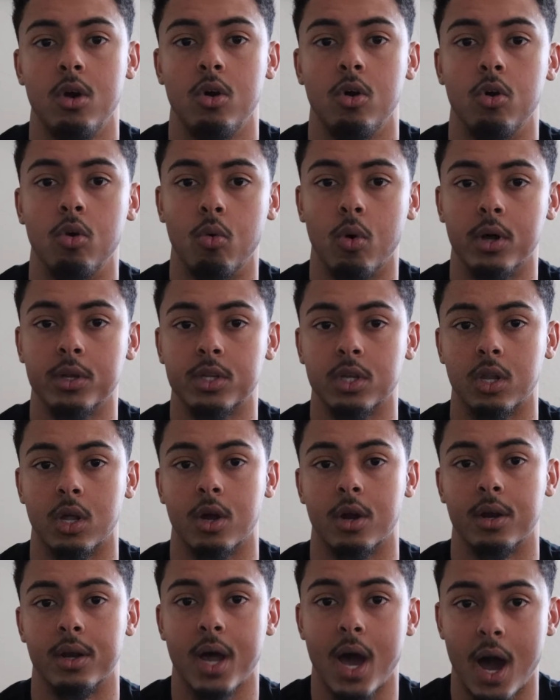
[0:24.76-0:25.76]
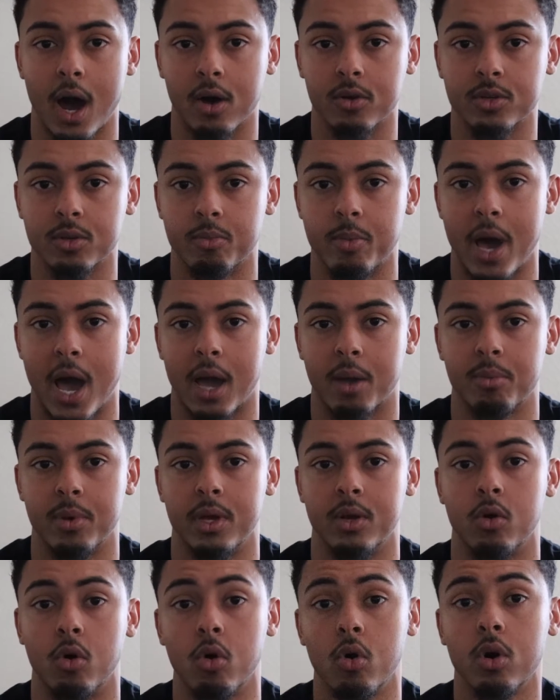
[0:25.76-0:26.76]
who want to learn how to
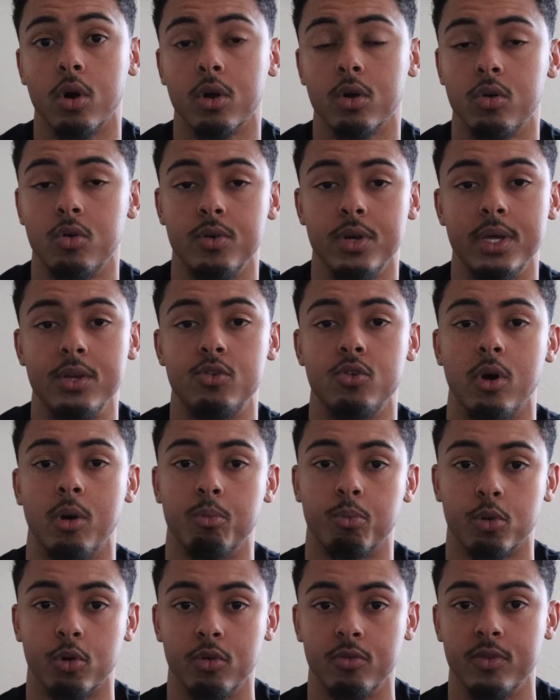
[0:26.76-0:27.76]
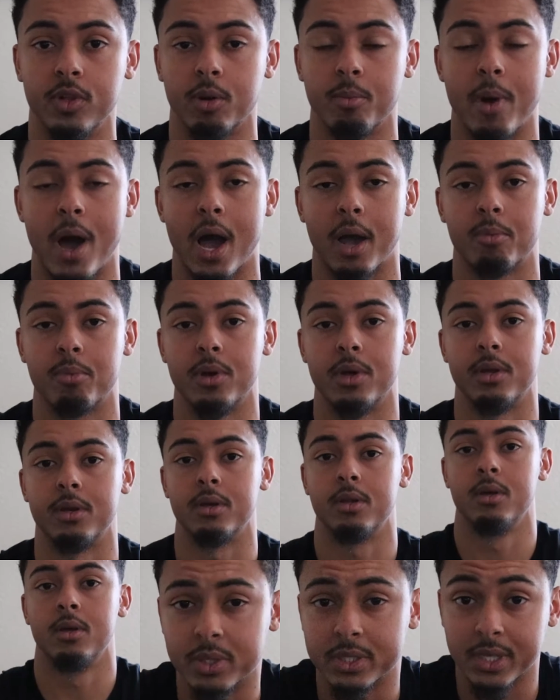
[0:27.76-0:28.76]
backbend or who need to improve their backbend.
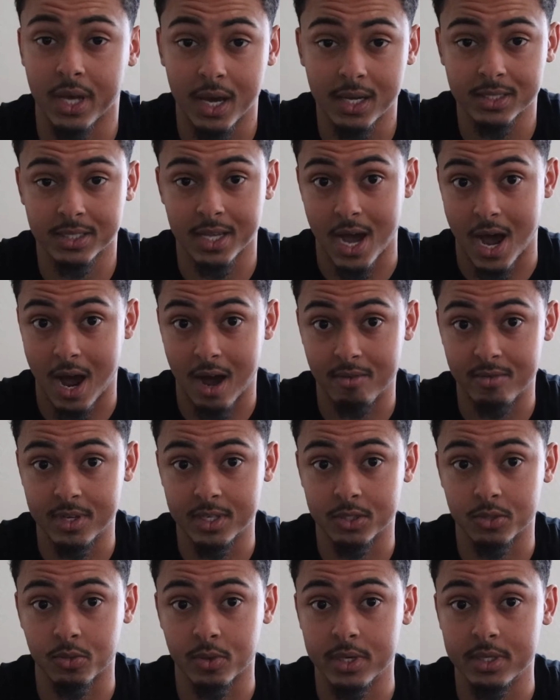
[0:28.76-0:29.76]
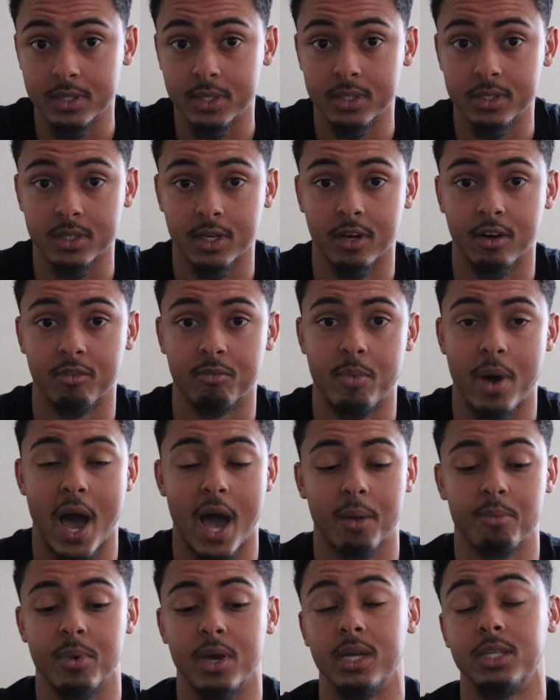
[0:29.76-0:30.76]
Besides the obvious reasons of
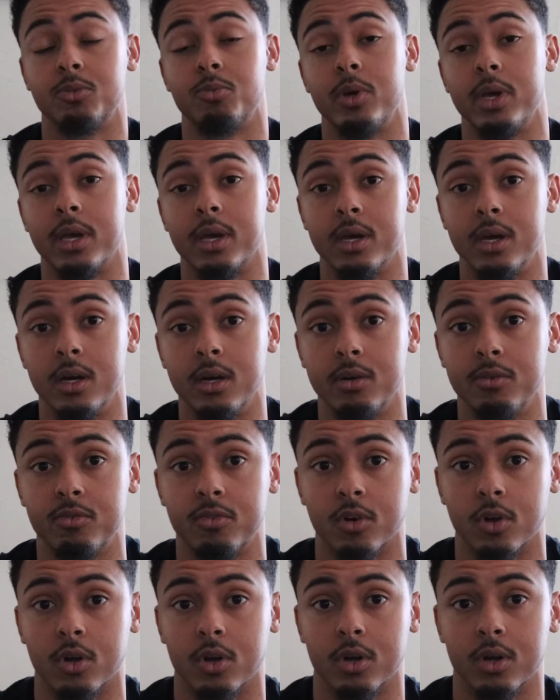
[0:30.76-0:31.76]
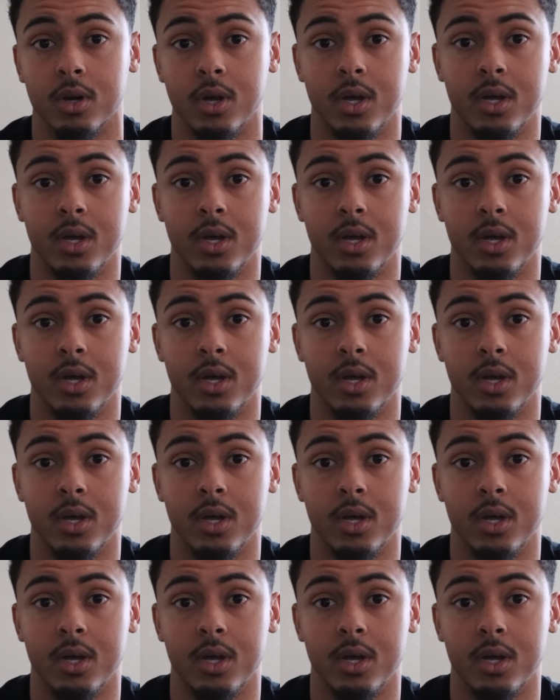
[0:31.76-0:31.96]
backbends being good for